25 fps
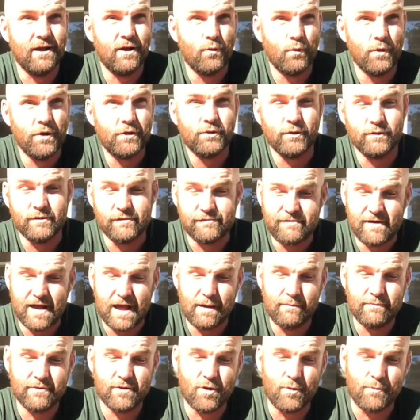Worked on the
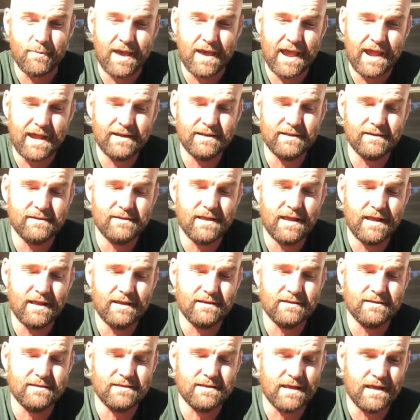farm, the old man, and